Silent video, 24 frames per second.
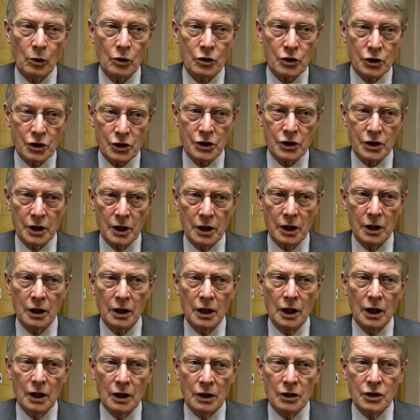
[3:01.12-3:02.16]
want to
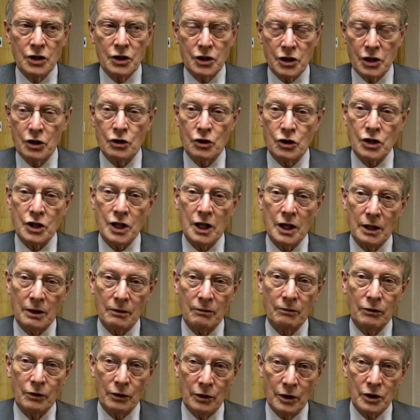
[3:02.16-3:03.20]
see decisions
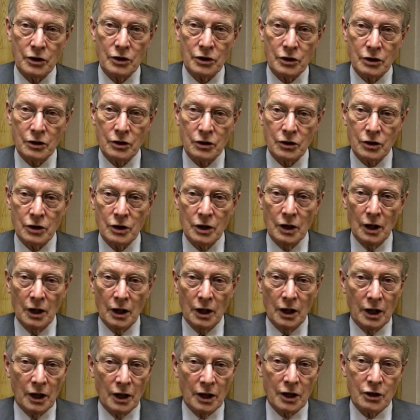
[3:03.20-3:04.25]
taken, for instance,
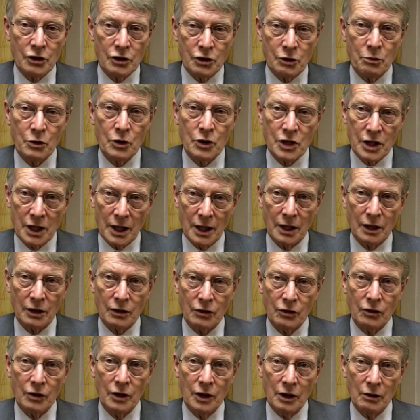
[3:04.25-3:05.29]
to
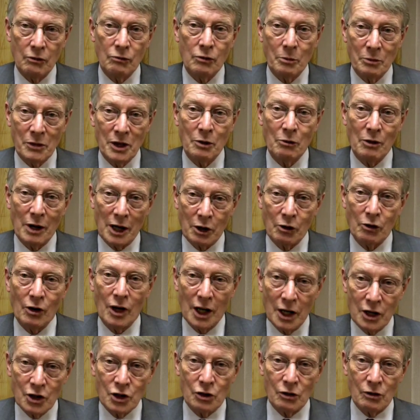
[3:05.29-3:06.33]
protect the Rumney
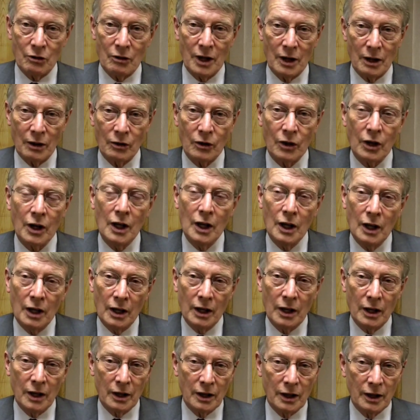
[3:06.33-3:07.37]
recreation ground
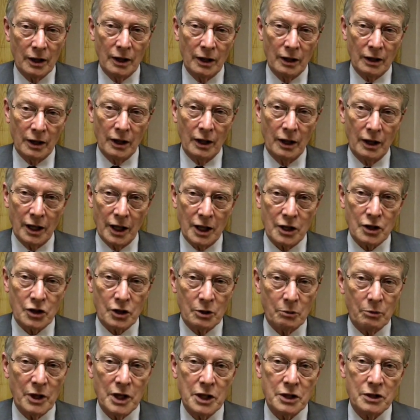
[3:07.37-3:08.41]

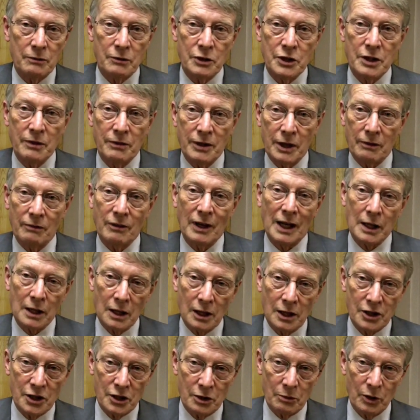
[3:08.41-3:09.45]
against the piece of civic
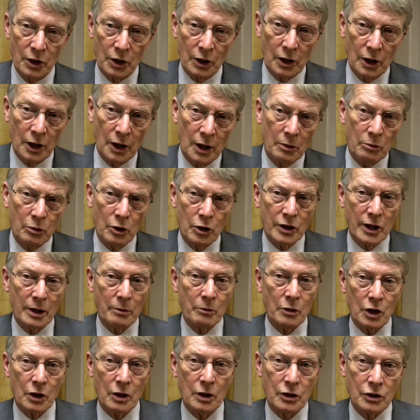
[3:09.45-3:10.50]
vandalism that the Liberal
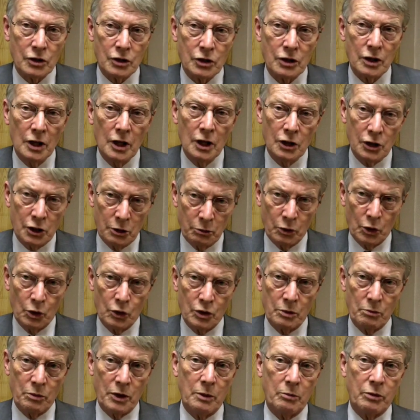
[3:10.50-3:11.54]
Democrats,
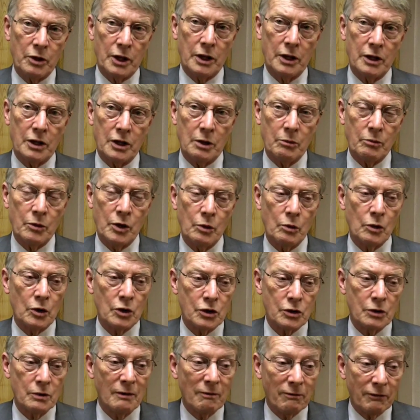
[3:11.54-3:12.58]
supported by Plaid Cymru,
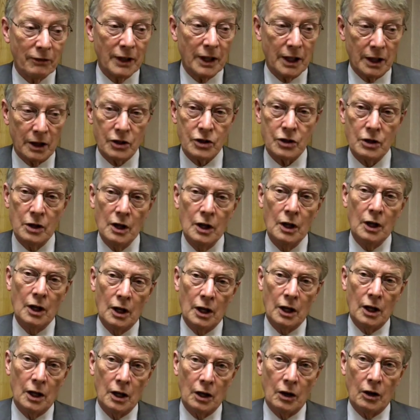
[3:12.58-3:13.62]
want to inflict
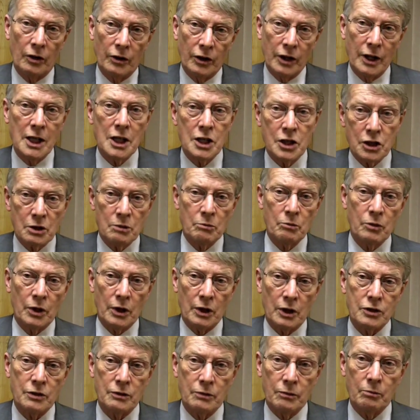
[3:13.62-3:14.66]
on the eastern
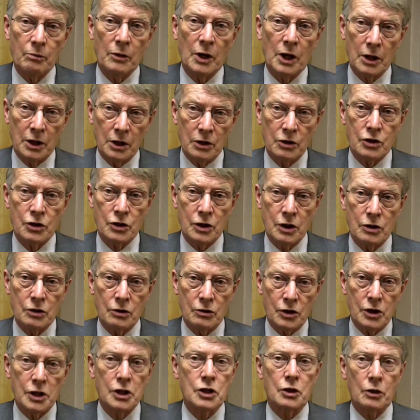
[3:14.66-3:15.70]
part of my
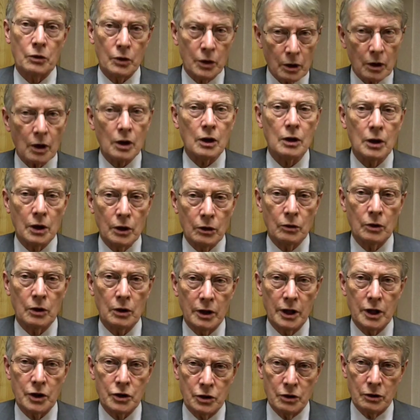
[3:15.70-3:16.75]
constituency. So there are
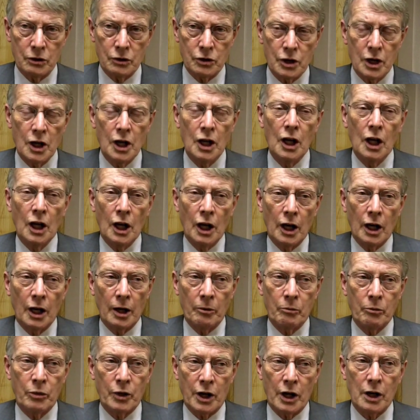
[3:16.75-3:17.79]
local issues,
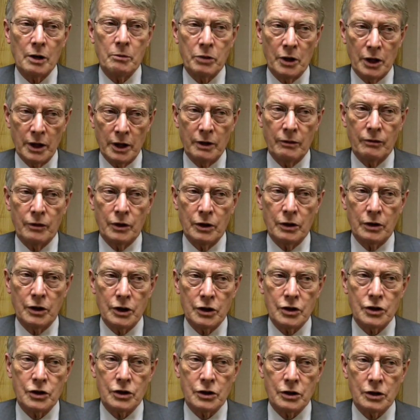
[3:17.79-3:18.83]
but I believe that
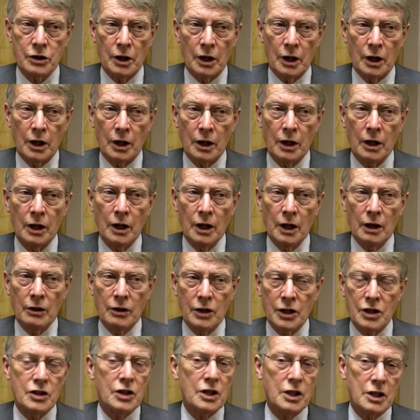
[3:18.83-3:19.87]
this
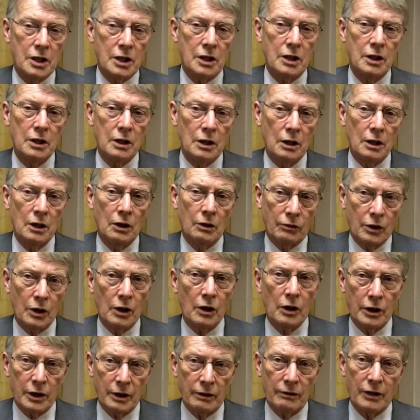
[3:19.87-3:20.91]
city of
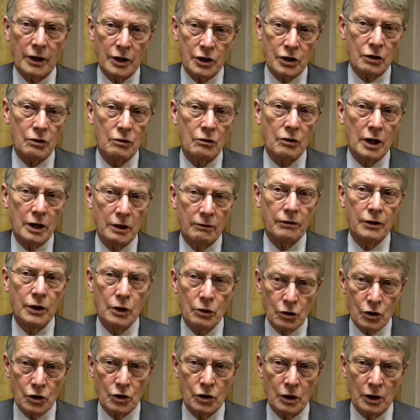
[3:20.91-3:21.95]
Cardiff has a great
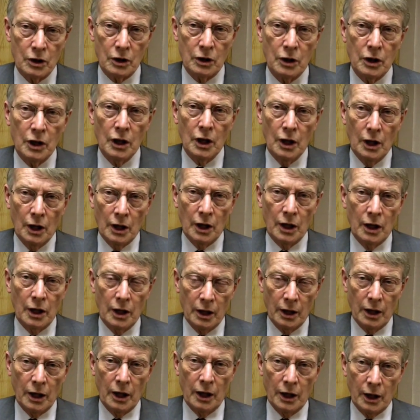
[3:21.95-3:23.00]
future,
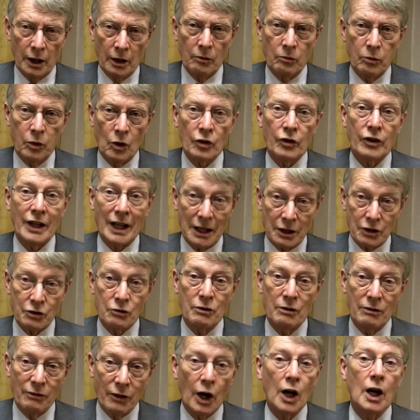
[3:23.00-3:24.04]
and I want
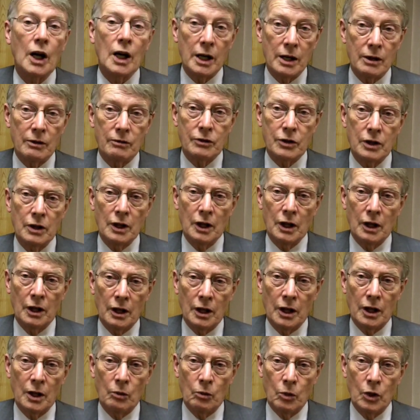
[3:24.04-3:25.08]
that revived,
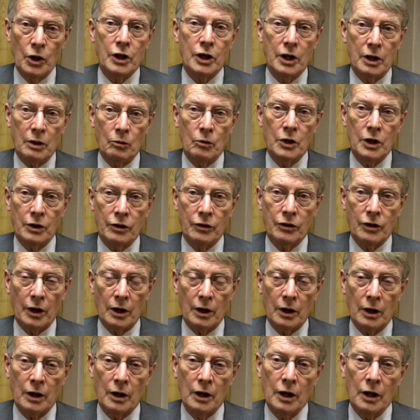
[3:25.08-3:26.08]
working with